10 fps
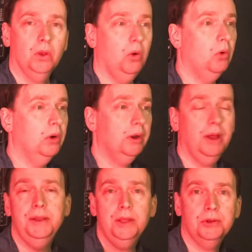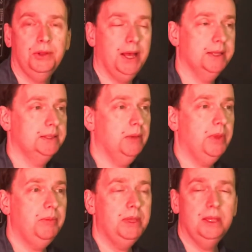or another class that
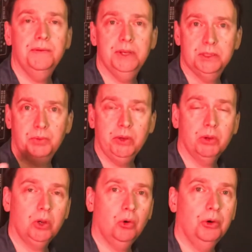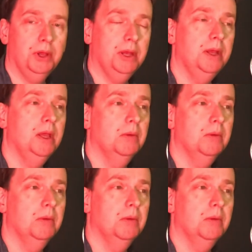maybe even is pre recorded,